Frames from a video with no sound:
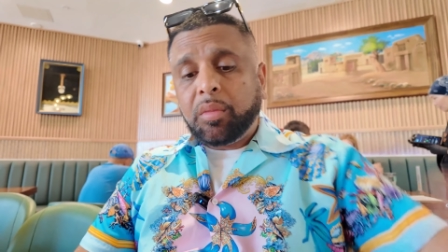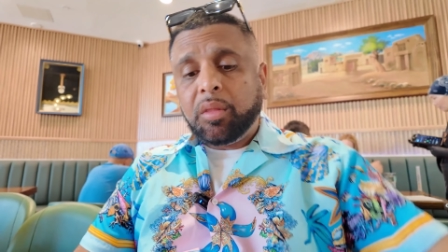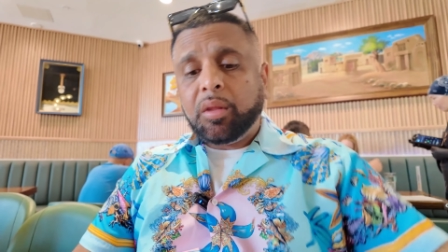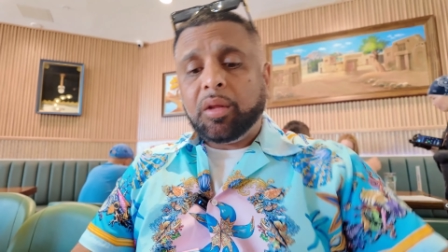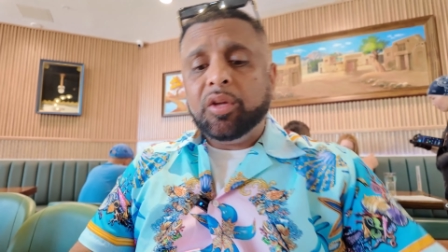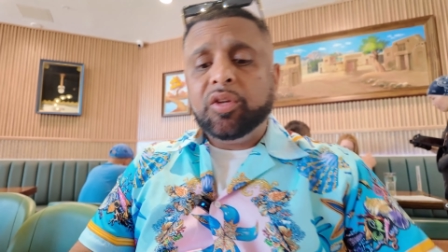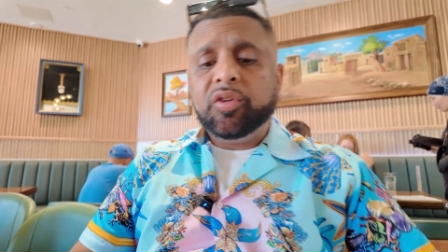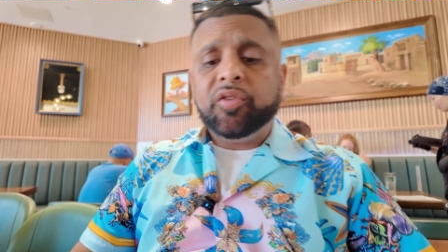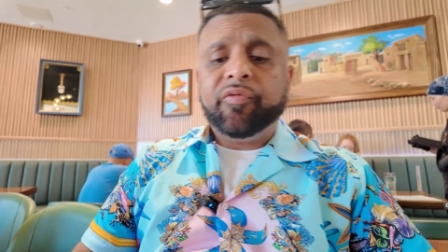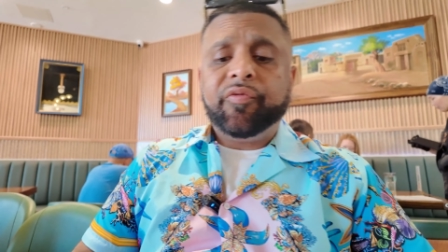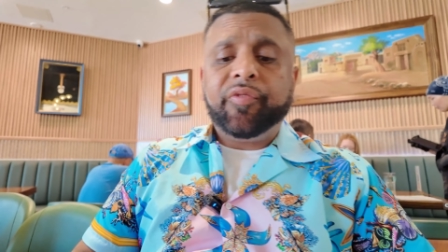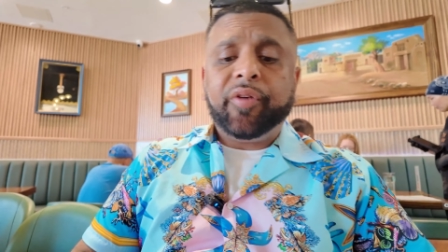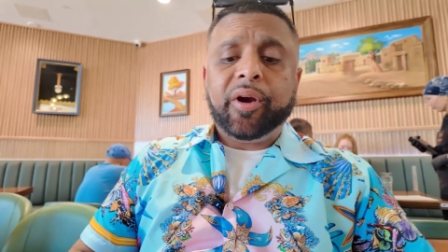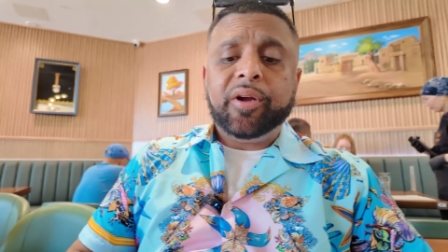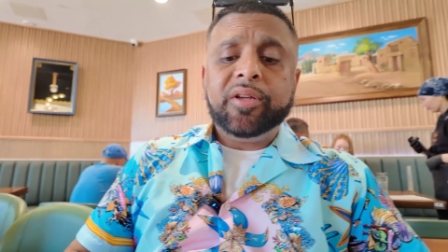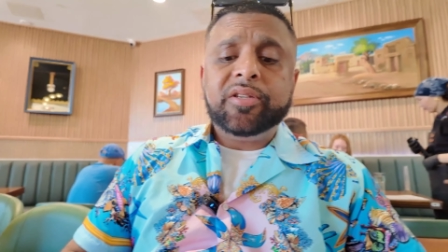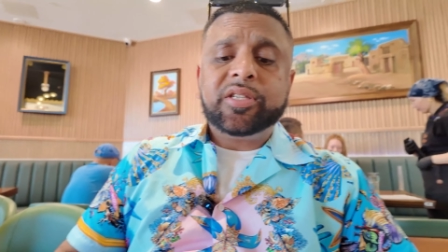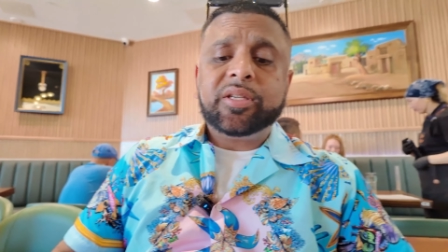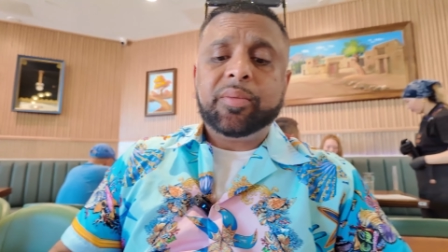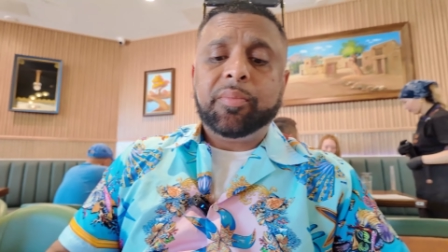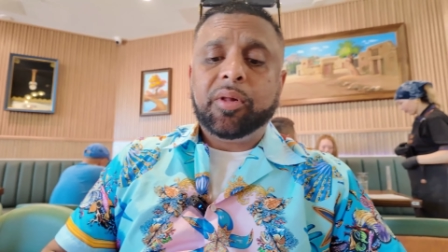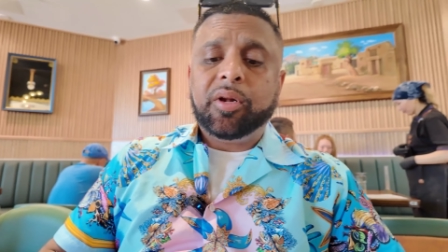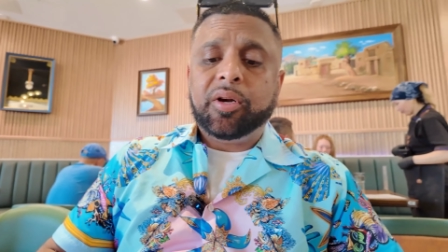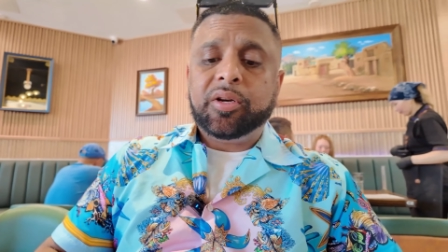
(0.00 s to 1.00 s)
it was very
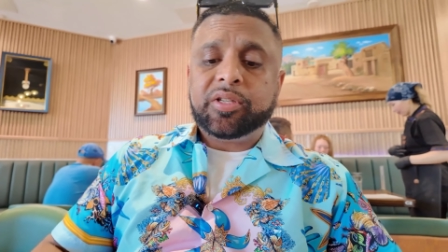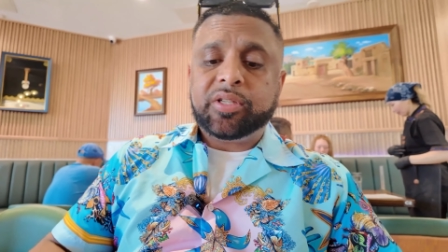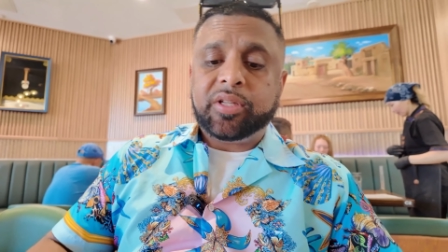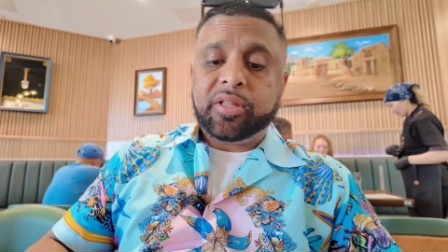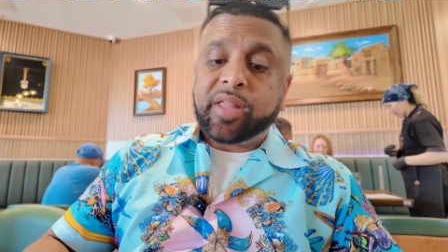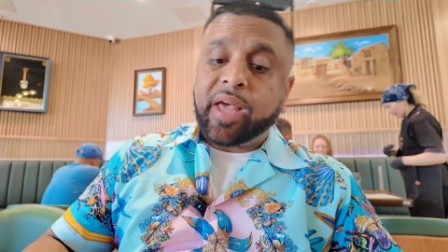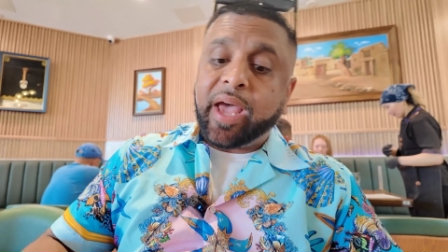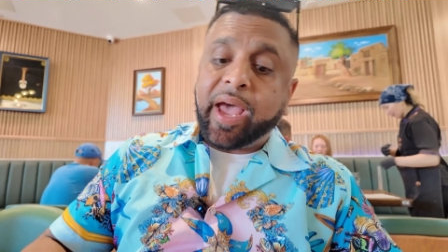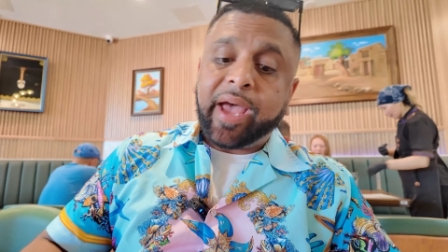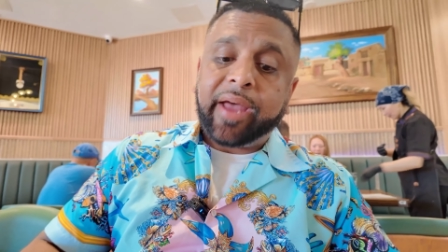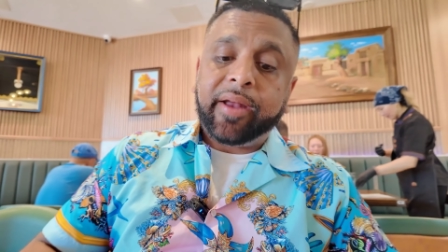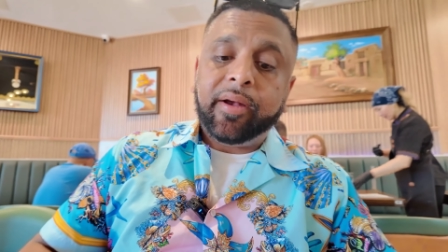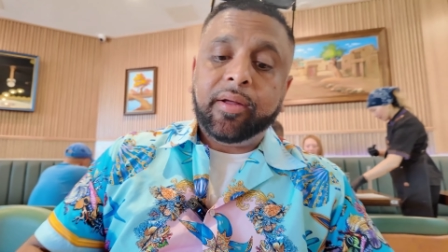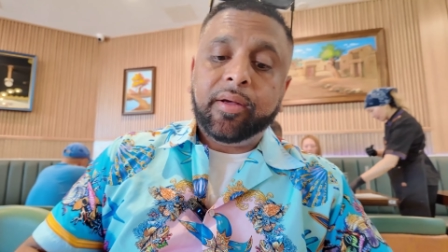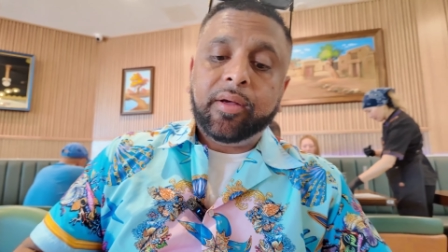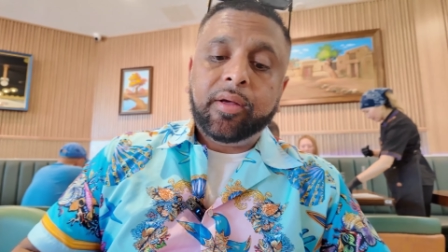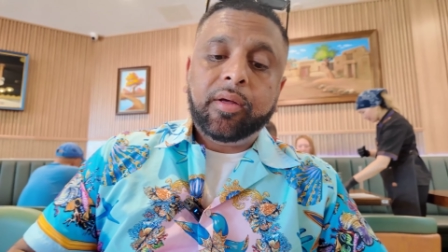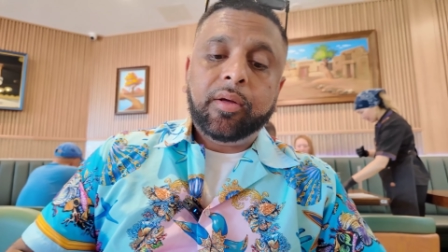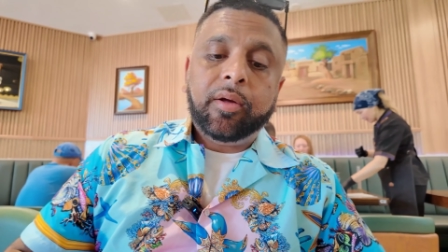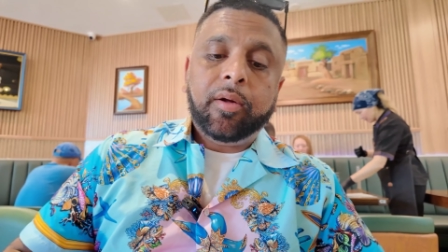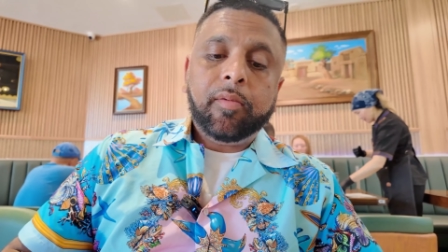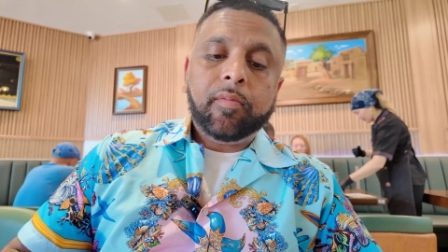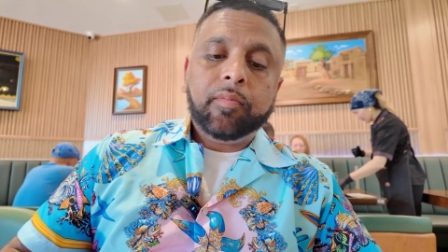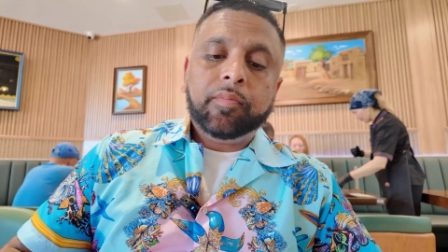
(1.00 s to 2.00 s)
similar to that
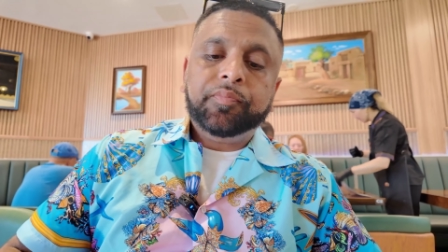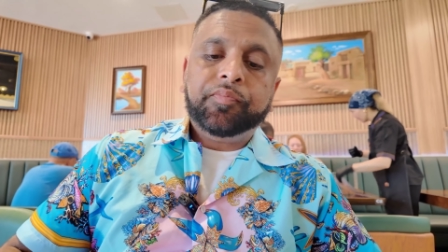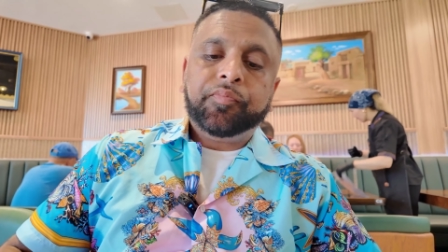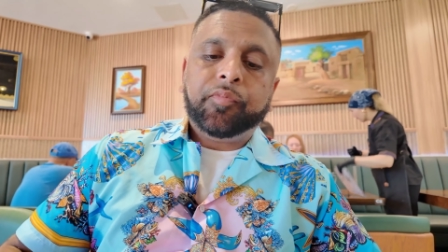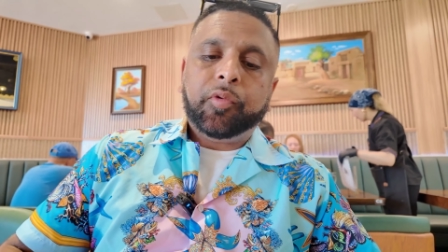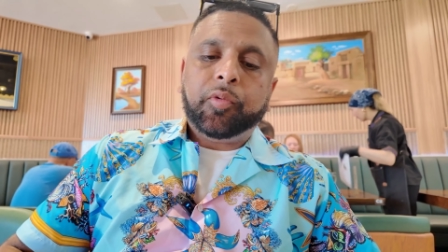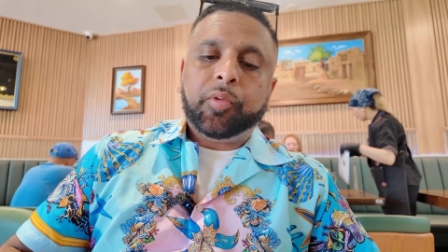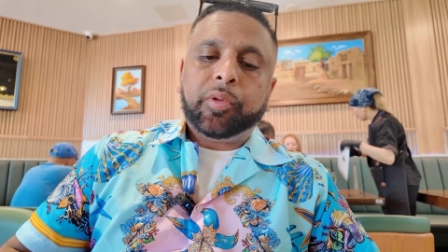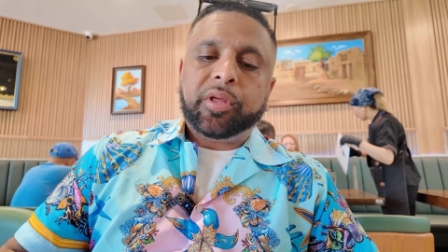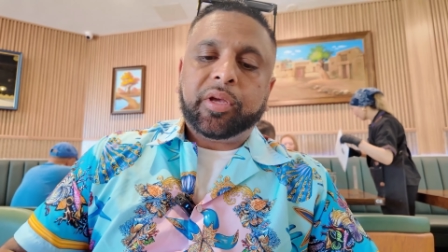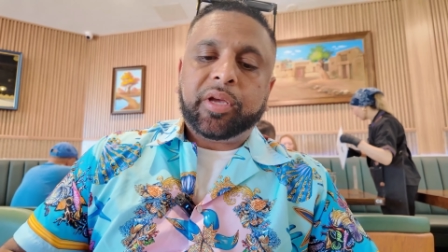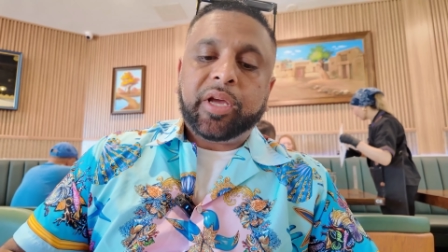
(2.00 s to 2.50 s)
with